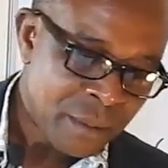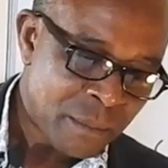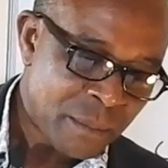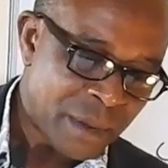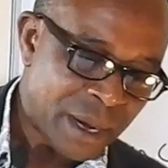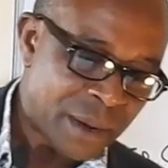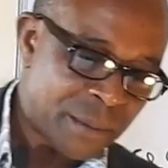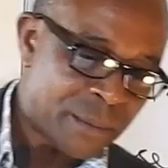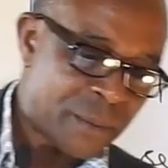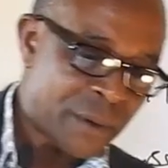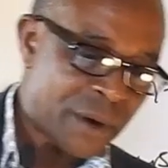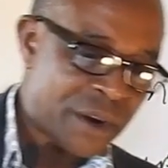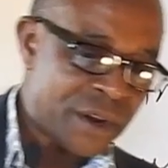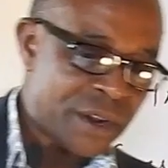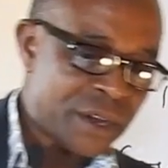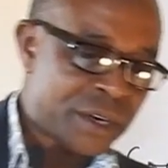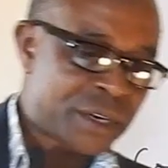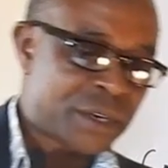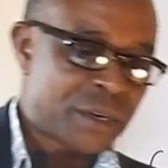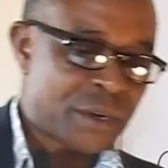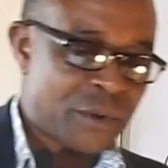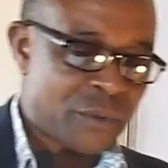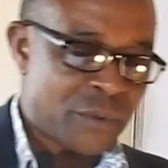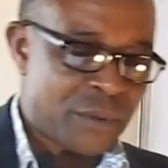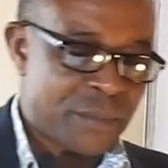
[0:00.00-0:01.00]
By
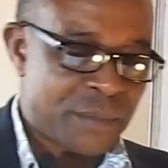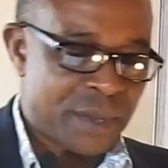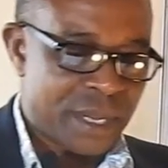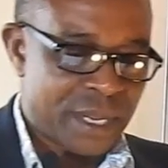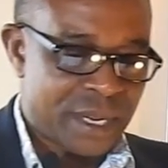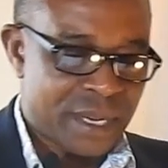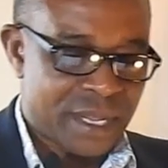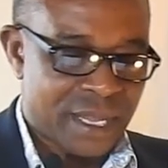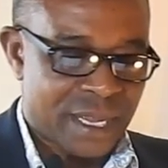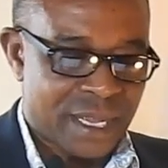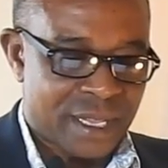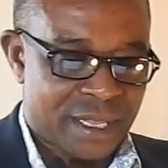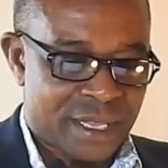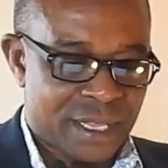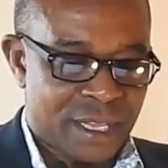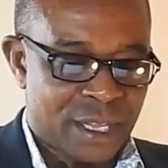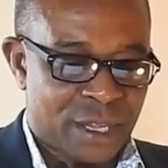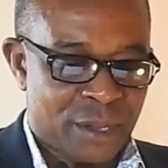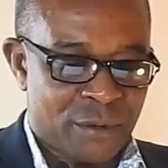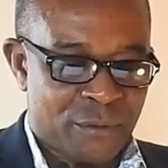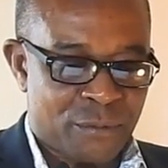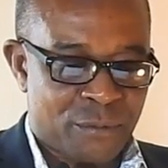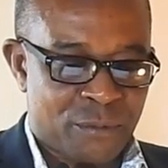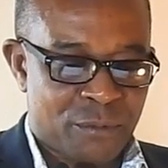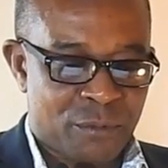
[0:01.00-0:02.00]
prediction, we mean that
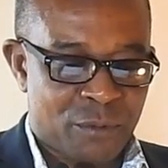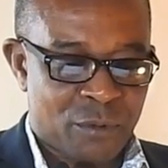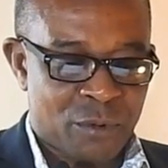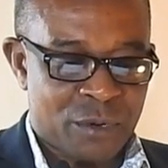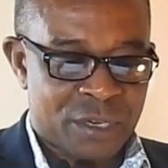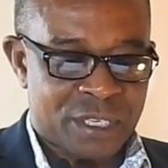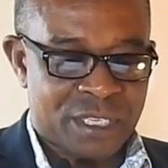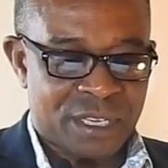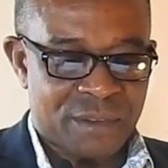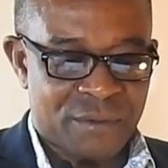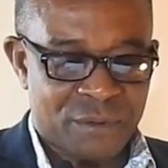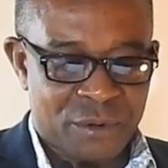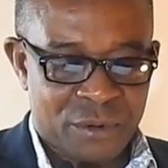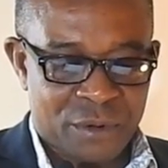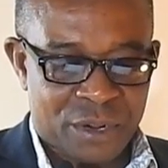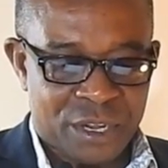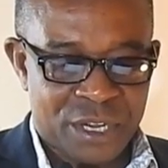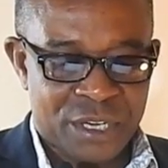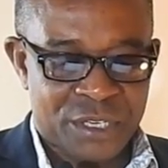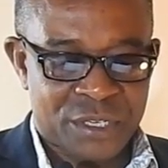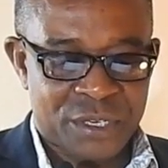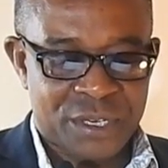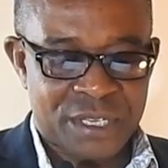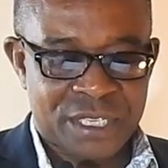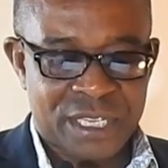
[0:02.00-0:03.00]
if on several
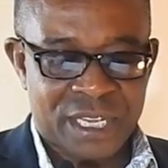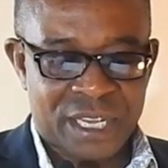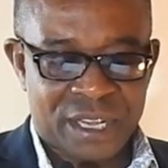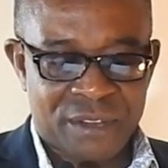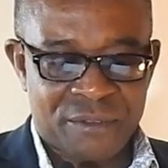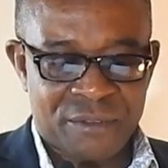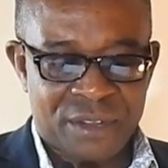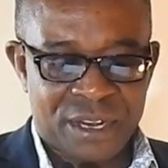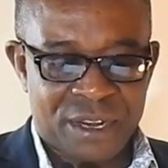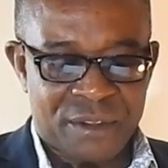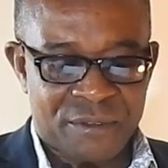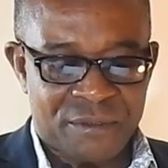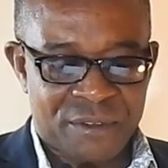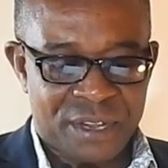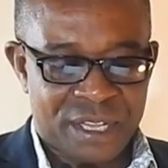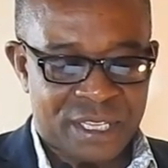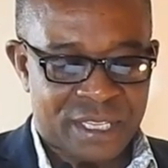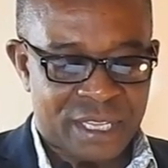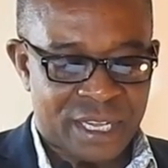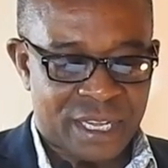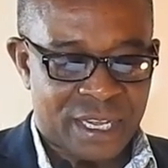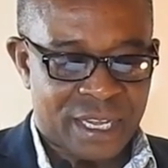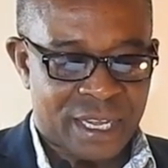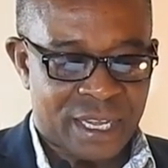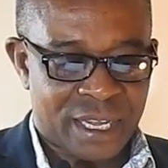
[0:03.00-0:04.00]
occasions a given
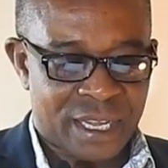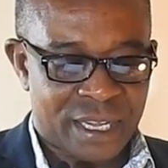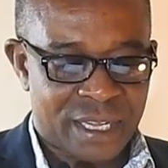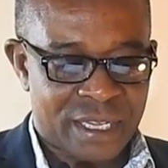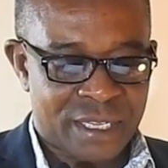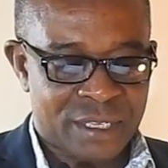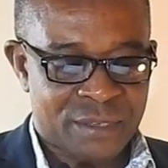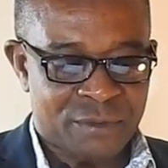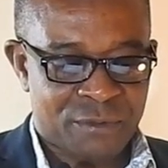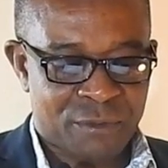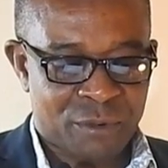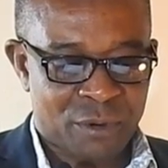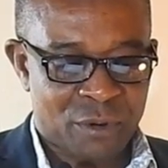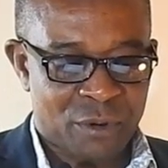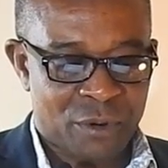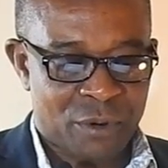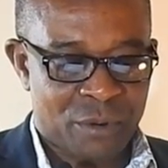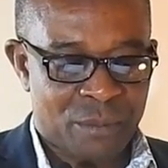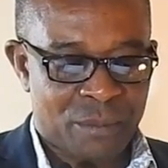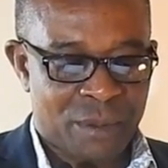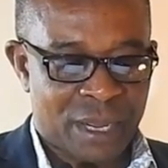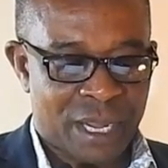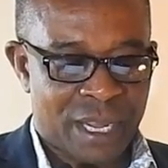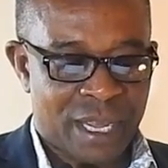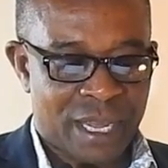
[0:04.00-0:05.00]
event A is
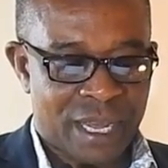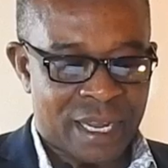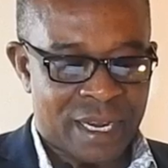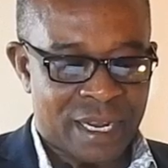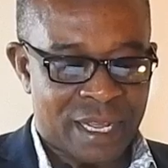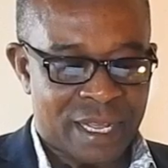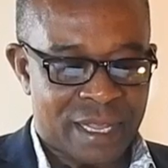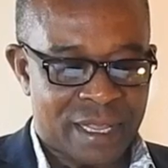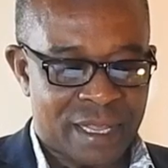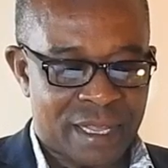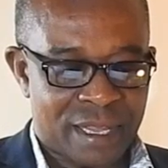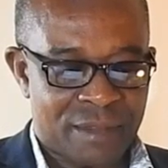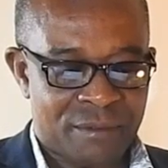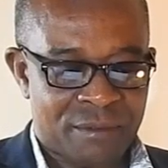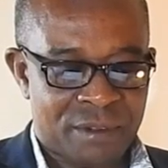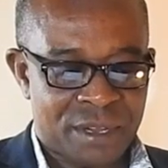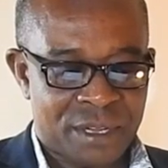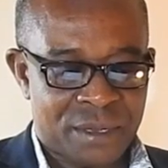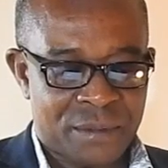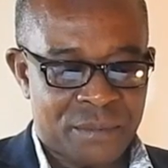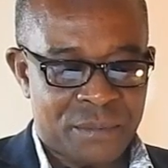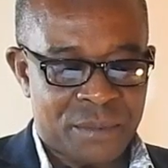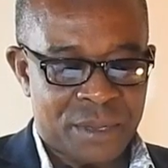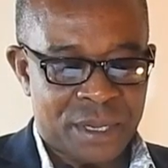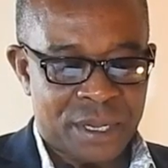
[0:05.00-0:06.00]
followed by another
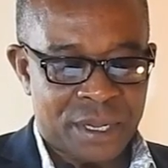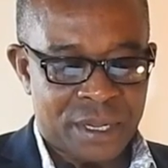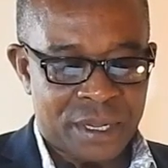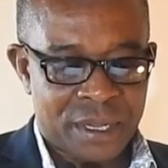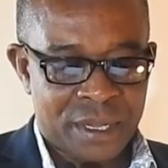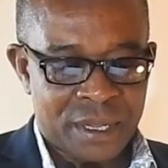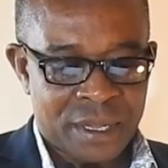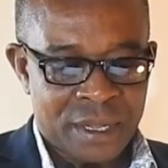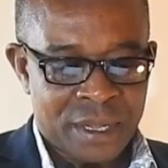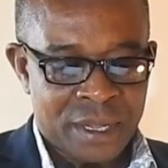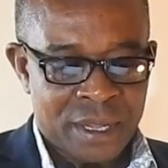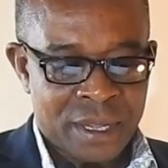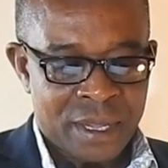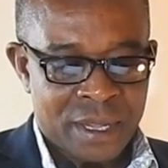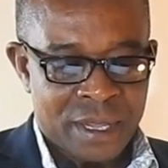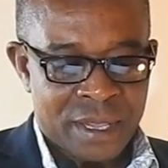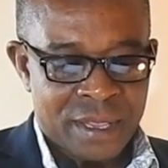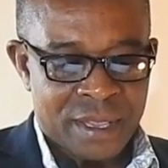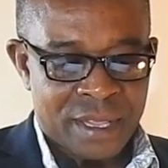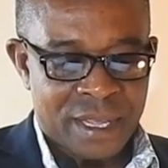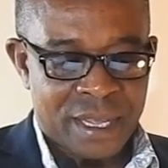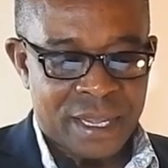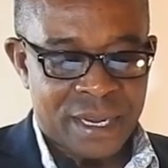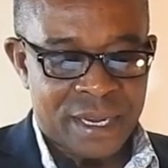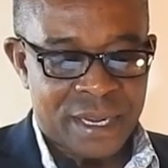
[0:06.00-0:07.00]
event B,
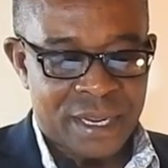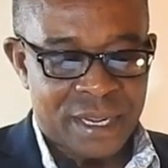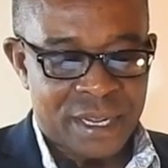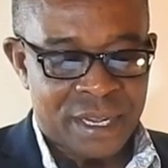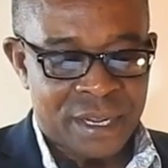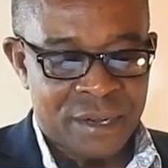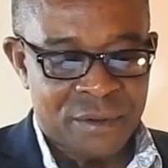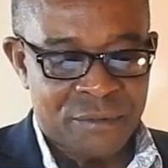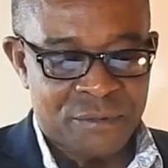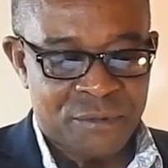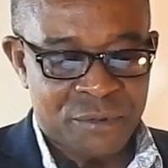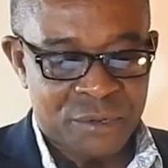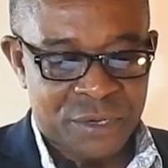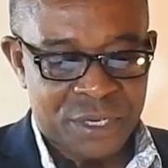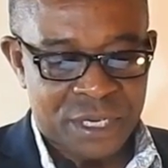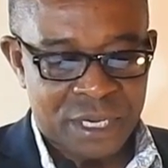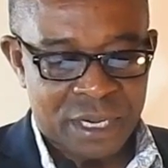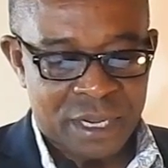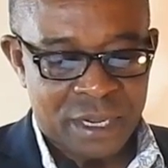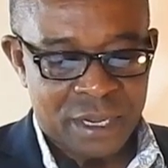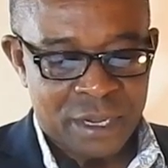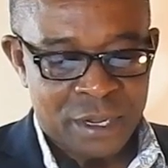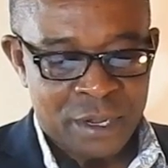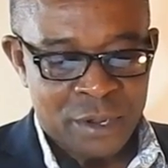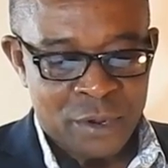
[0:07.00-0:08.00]
then in
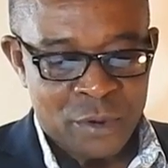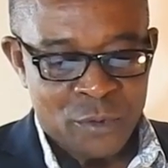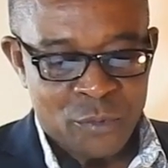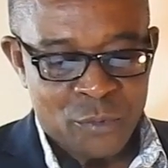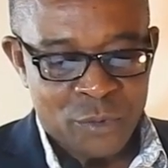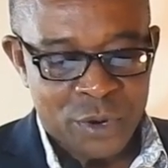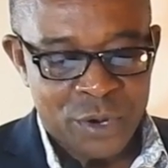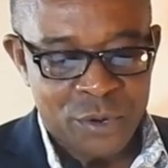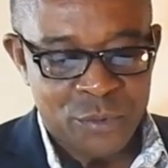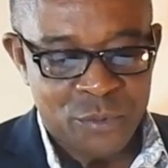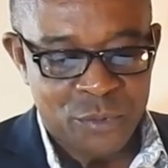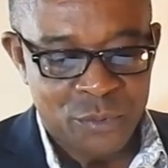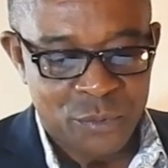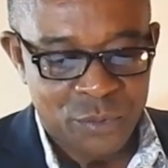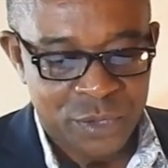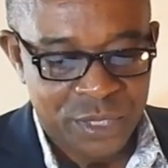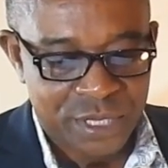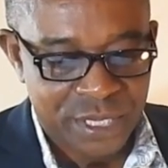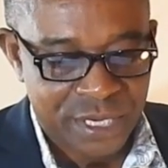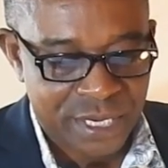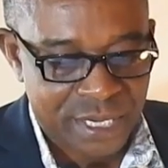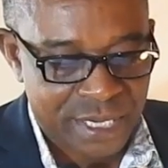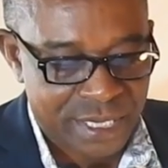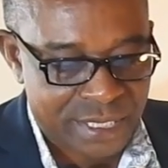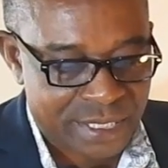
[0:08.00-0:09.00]
future, when we
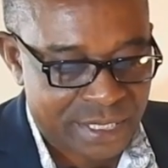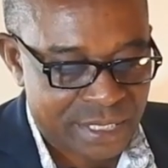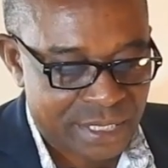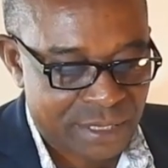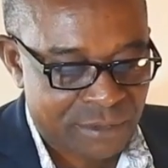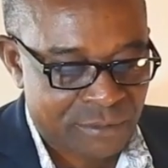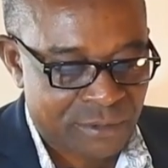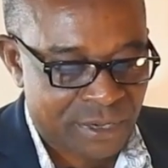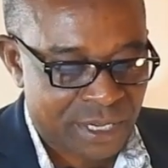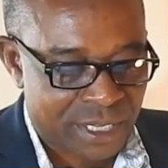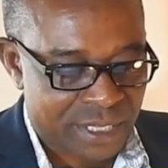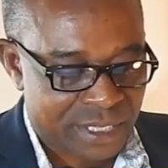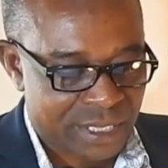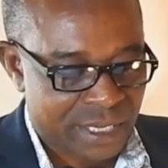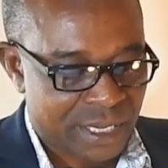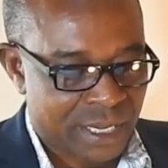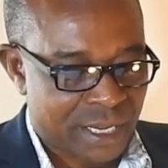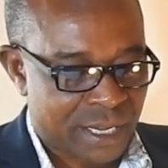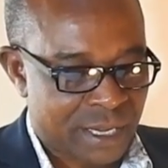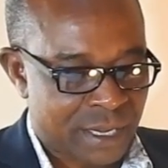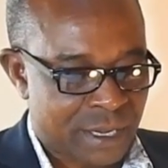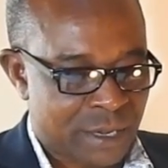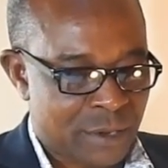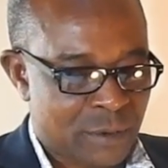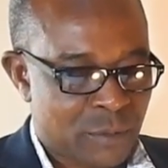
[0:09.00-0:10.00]
witness event
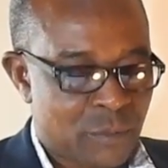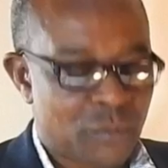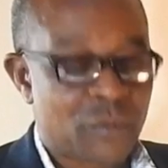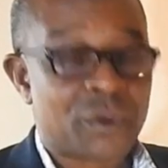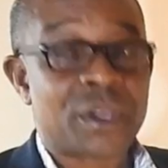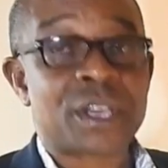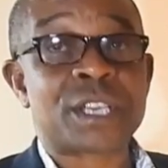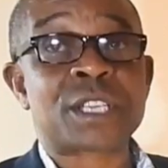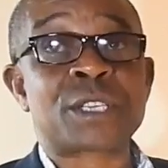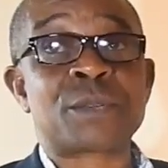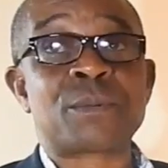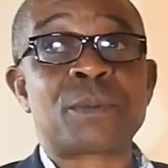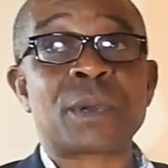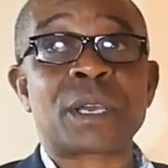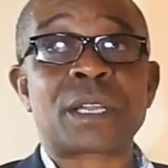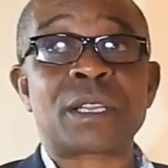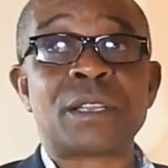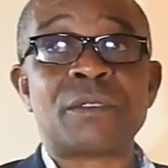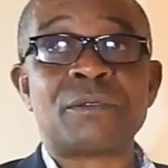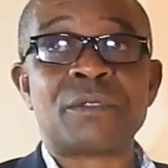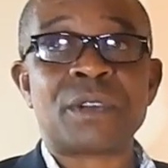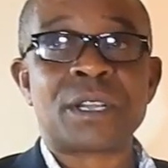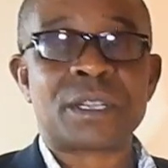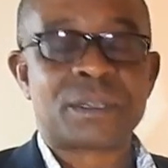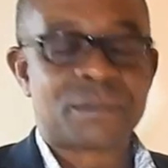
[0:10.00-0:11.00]
A, we expect
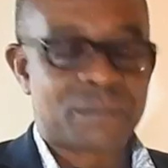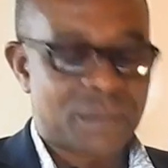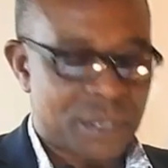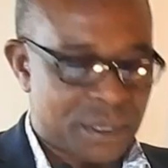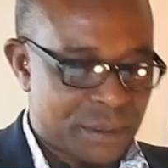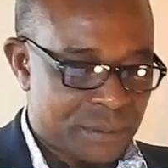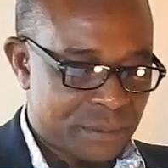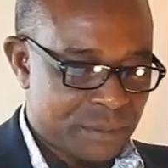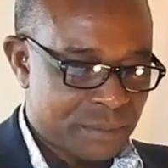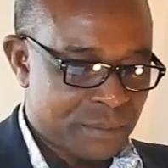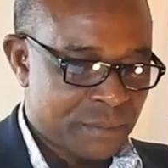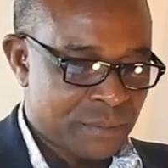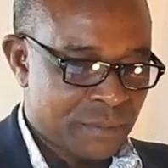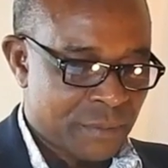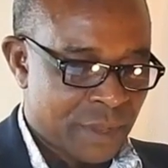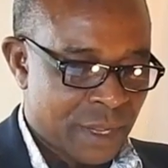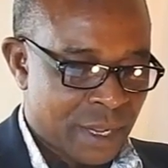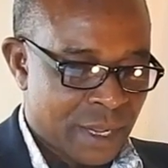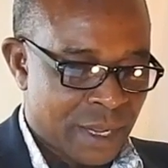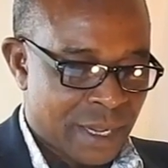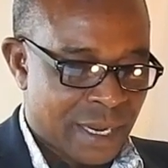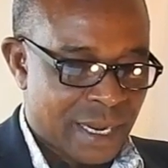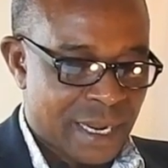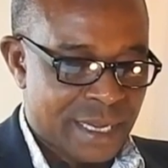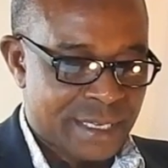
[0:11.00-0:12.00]
event B.
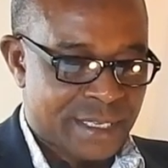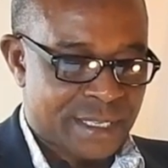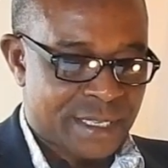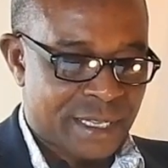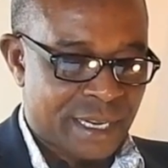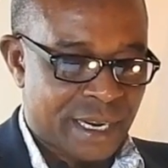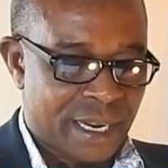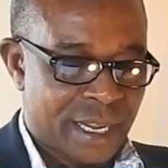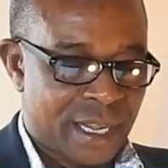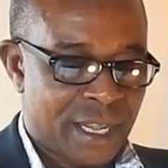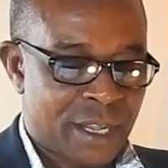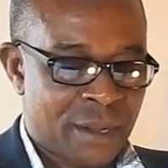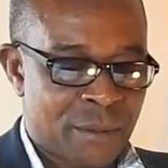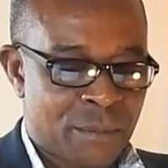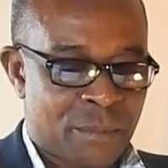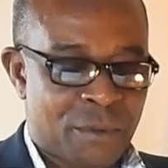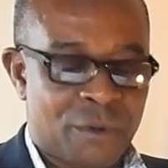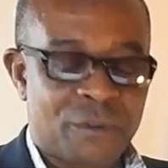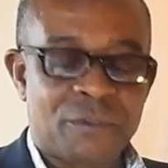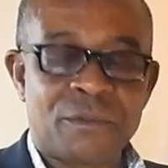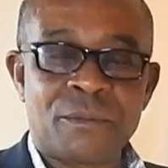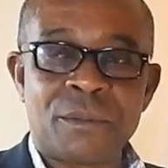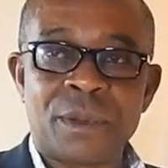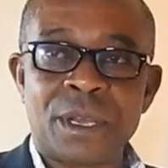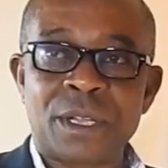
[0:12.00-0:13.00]
Lastly,
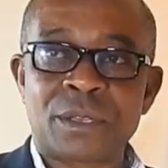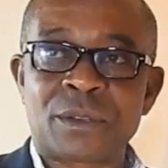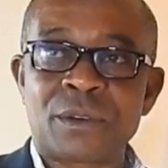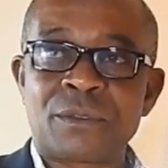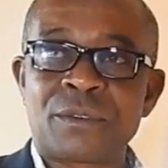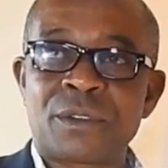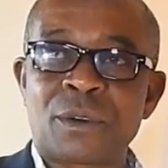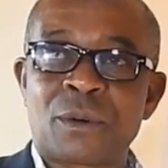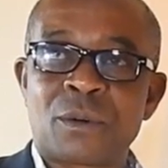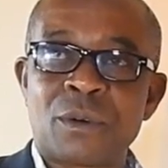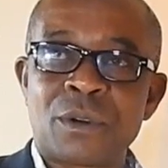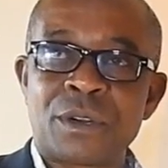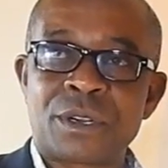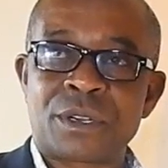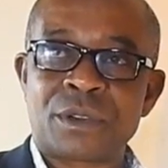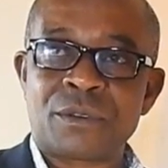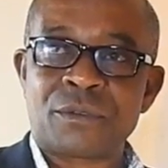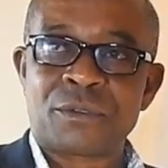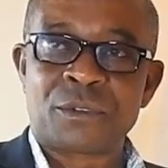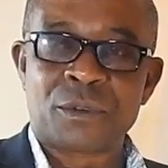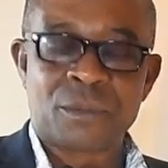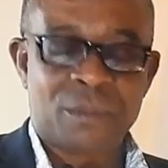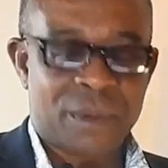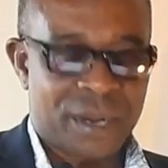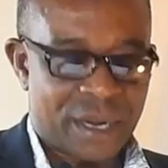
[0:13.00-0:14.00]
improvement of the quality
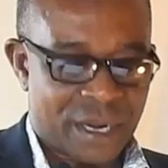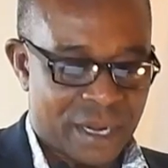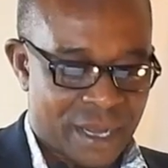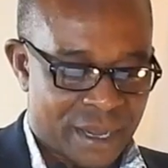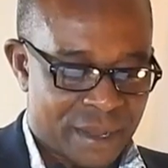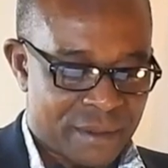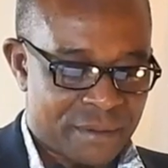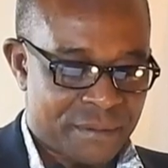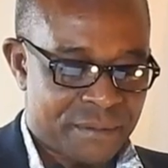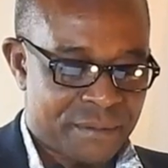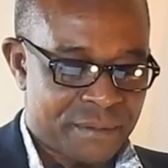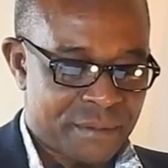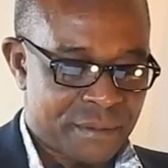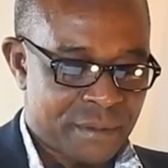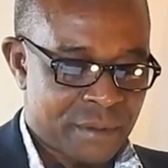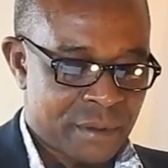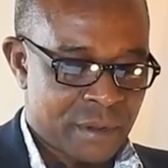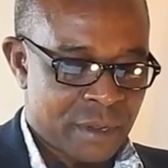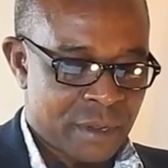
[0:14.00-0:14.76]
of human life.